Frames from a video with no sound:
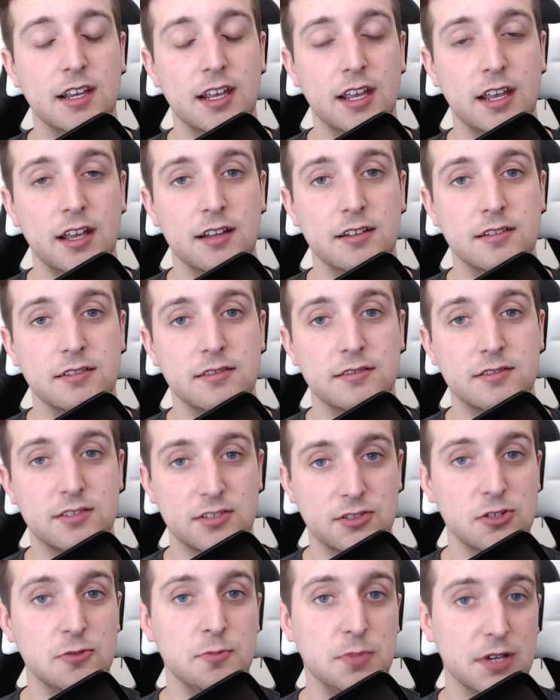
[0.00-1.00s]
and
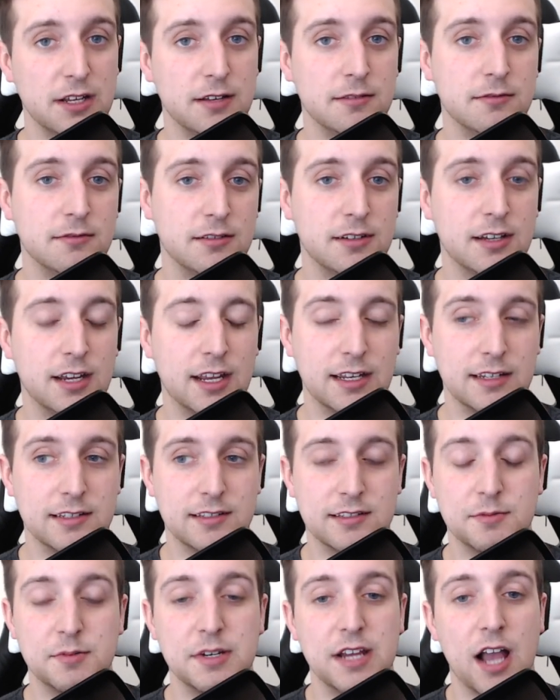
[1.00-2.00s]
stupid,
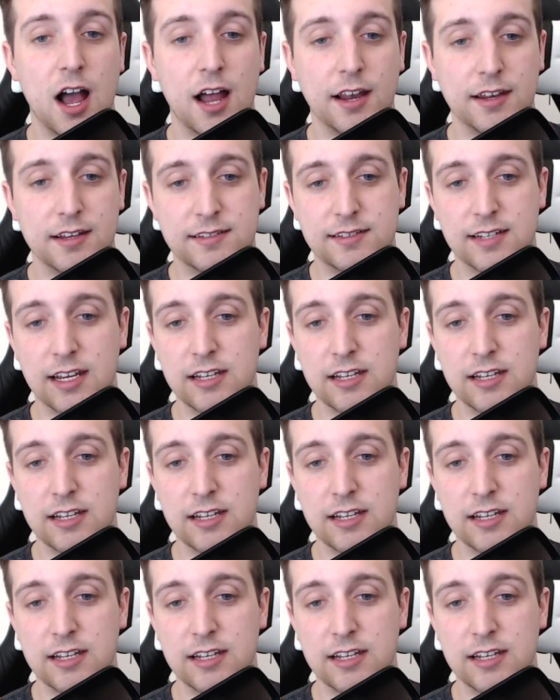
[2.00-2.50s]
and to be honest.